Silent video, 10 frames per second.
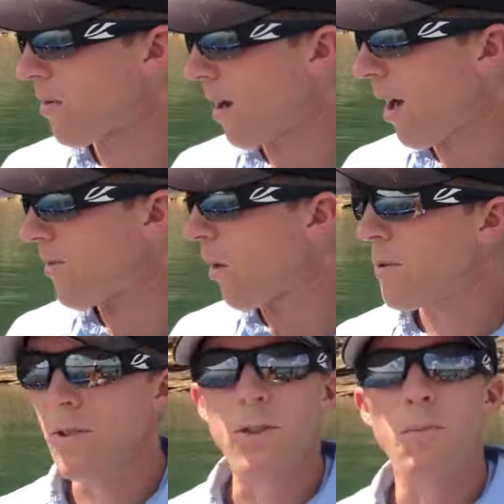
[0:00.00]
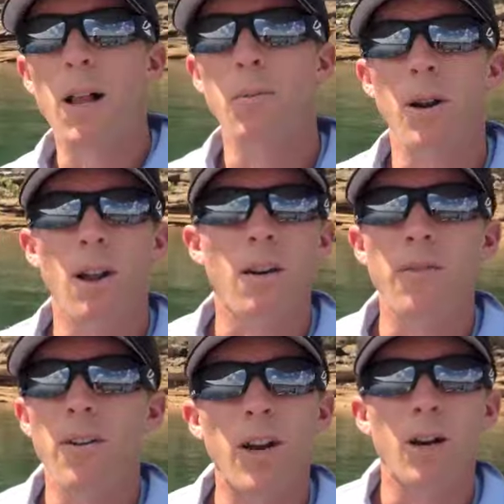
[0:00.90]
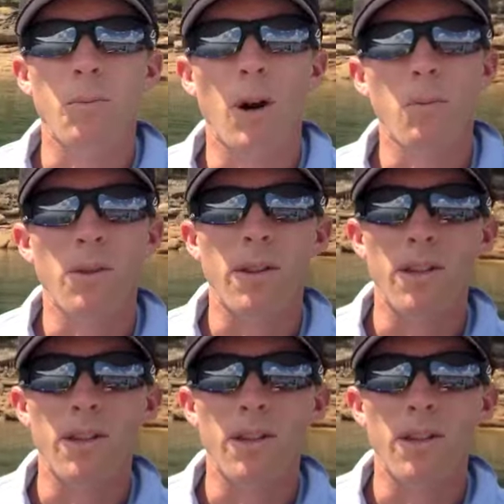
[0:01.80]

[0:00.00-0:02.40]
I've always used the Palomar knot, and I've never had a problem with it.